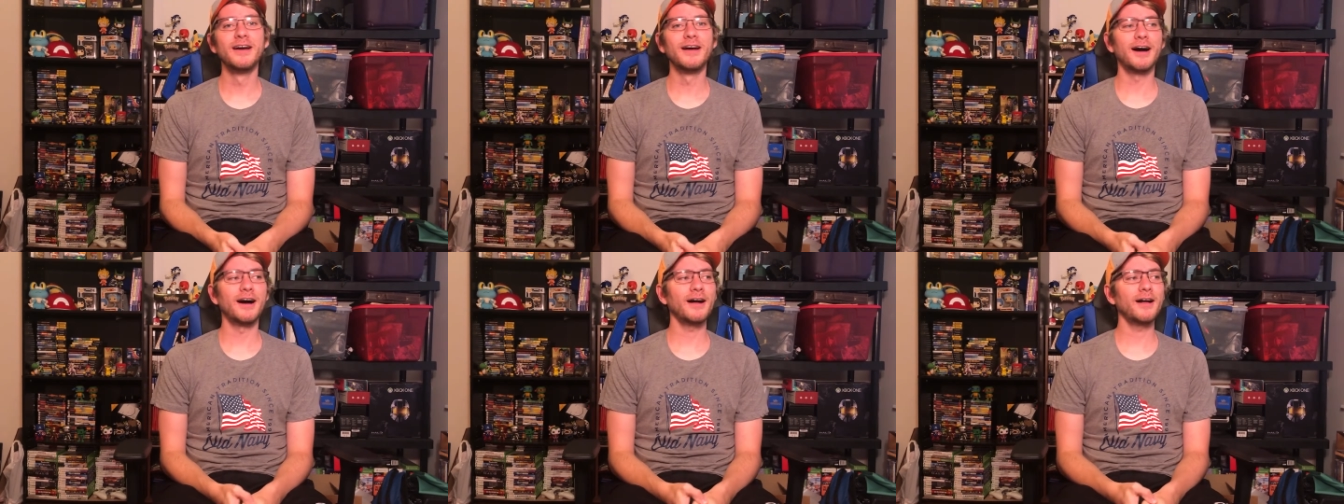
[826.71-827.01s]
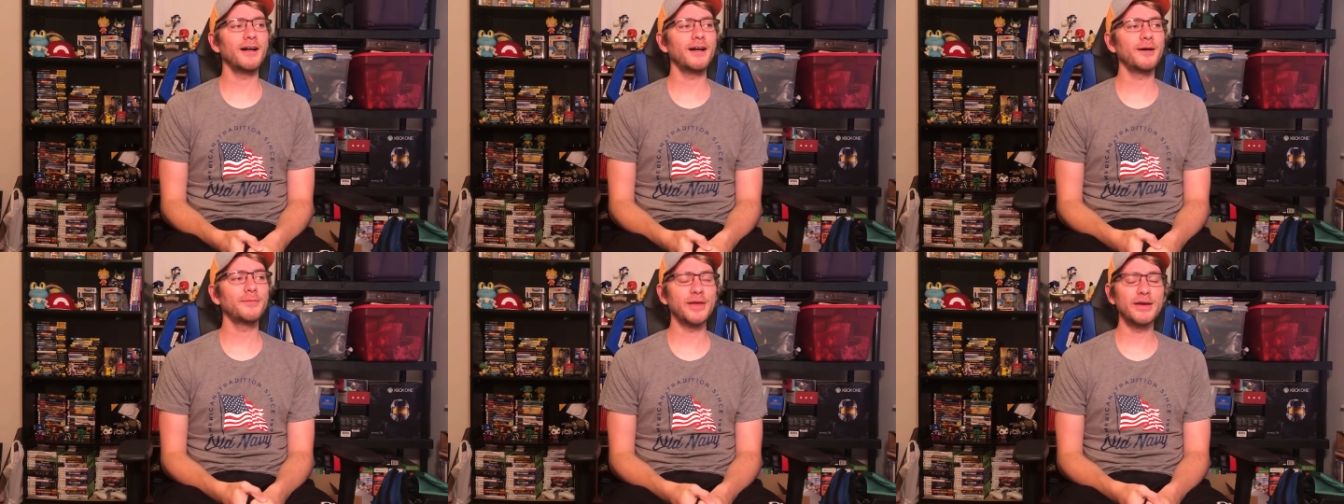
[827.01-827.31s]

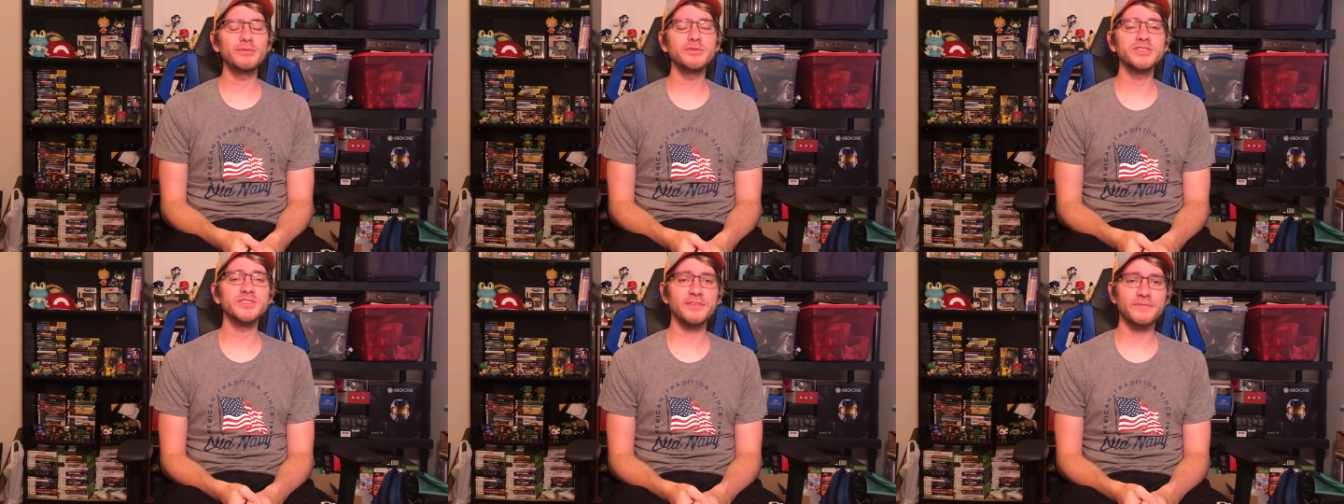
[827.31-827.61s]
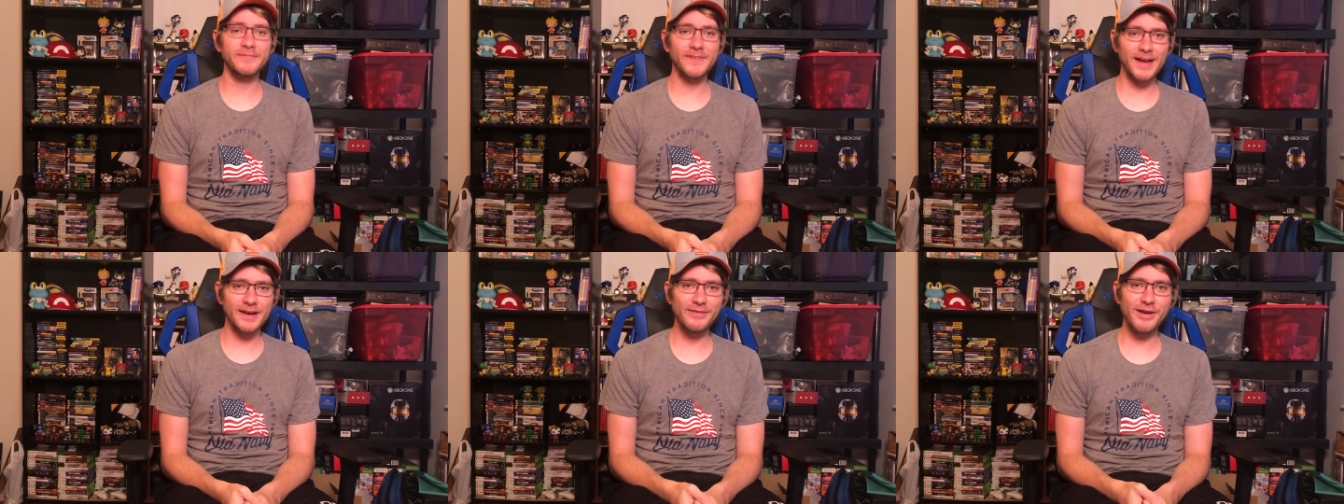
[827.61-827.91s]
Um, it was a
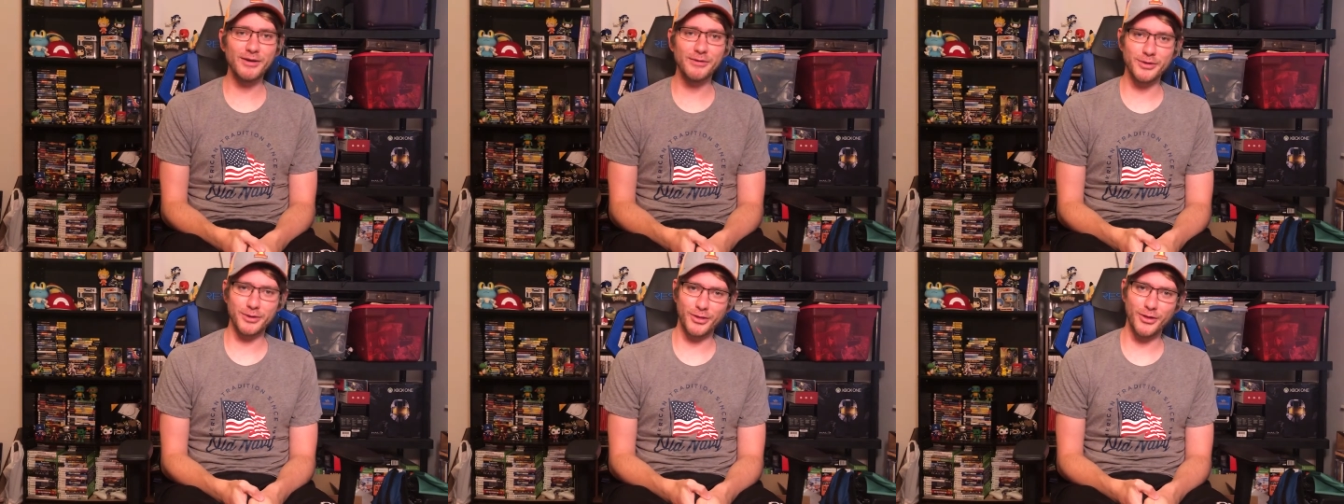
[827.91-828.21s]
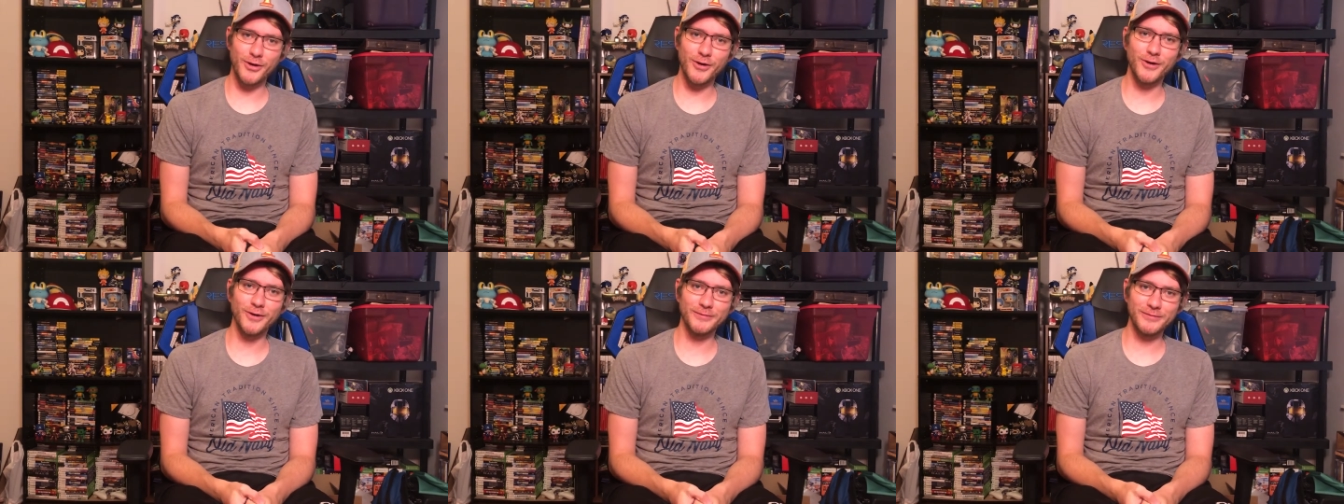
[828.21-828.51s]
five hour
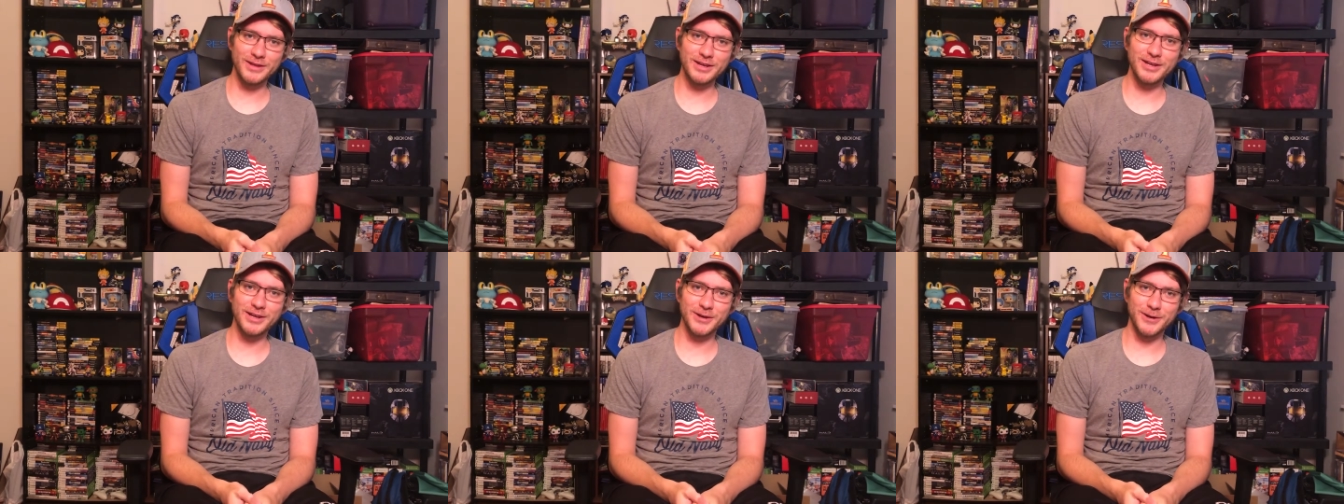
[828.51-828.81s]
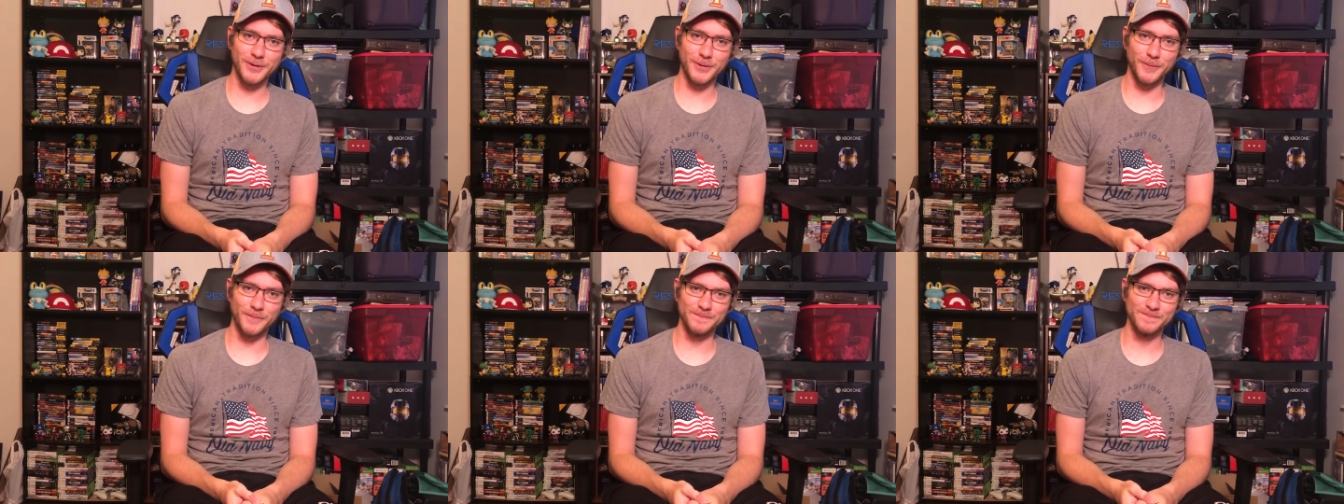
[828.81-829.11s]
long
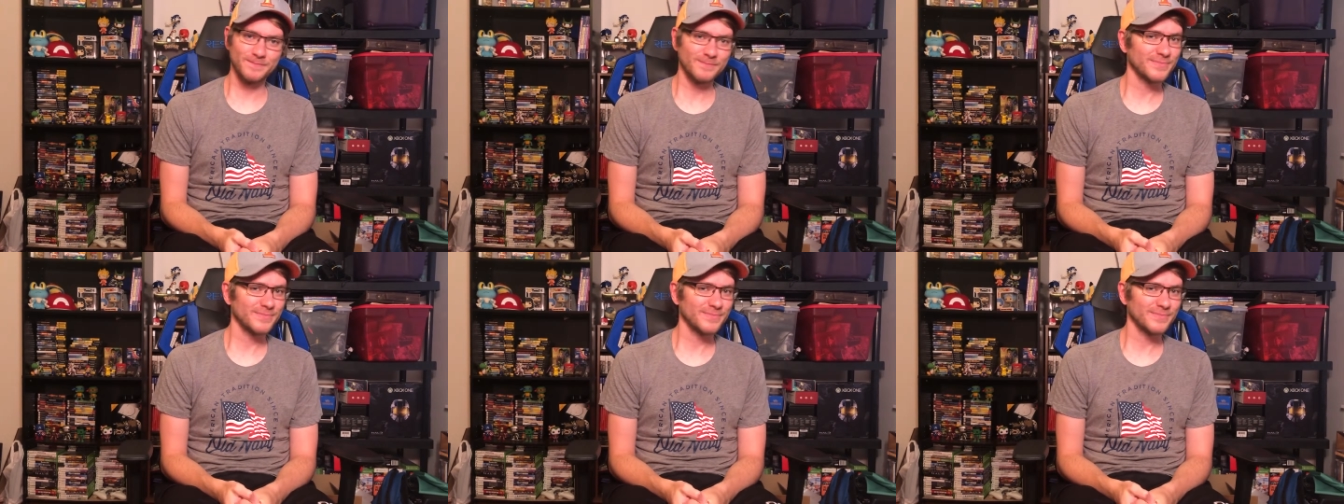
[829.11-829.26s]
video.